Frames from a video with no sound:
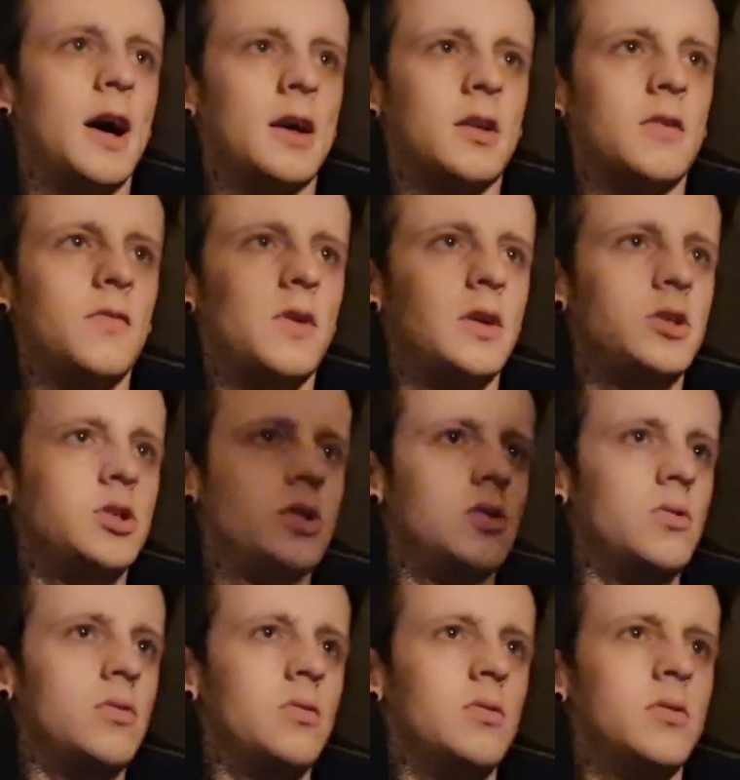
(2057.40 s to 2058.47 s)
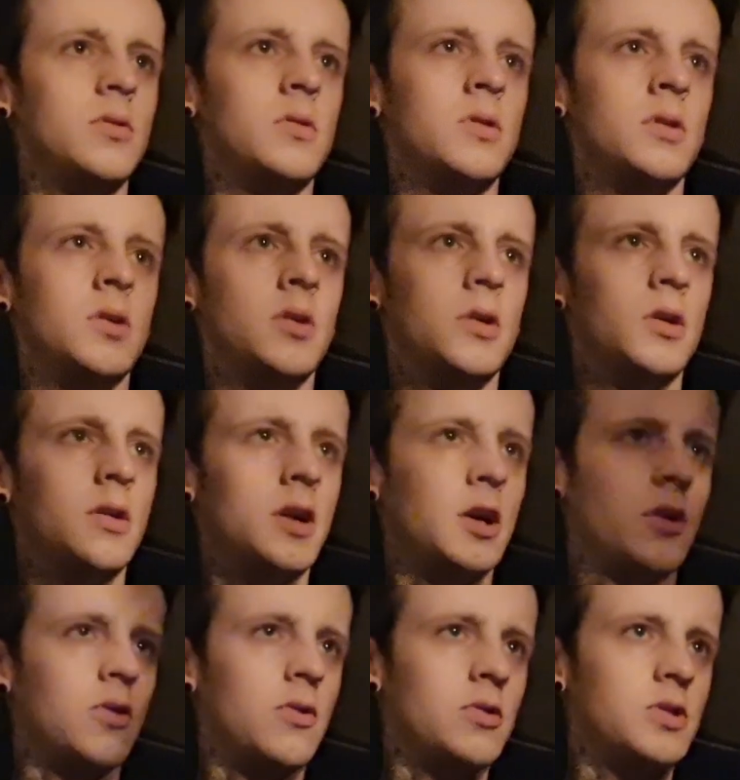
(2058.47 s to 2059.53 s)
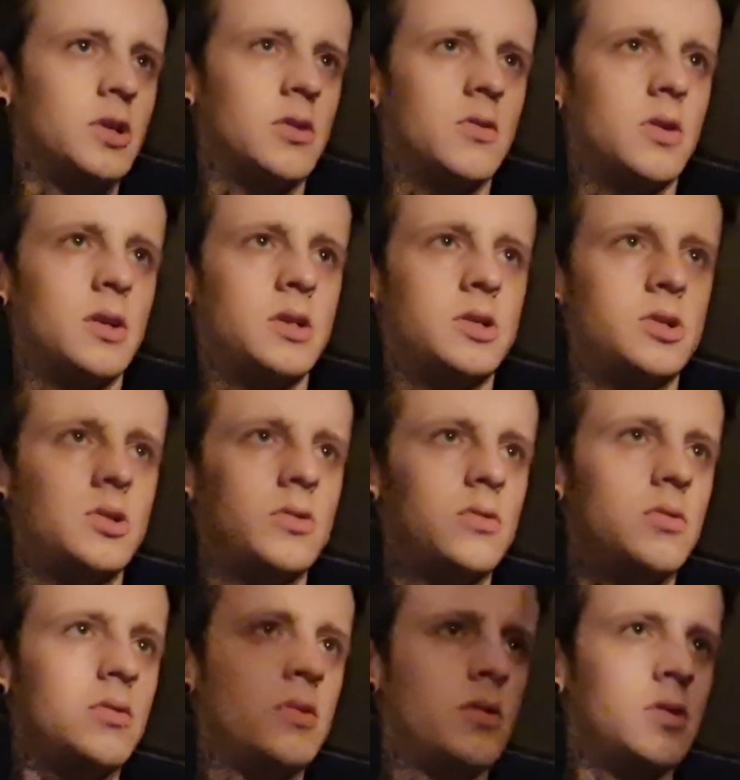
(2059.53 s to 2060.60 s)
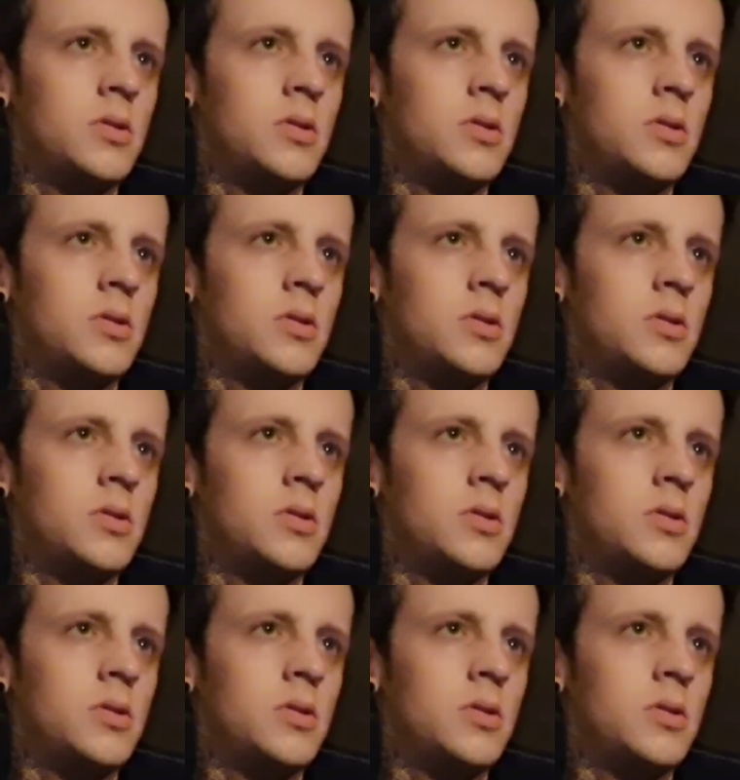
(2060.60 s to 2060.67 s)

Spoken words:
I activate you and I consecrate you.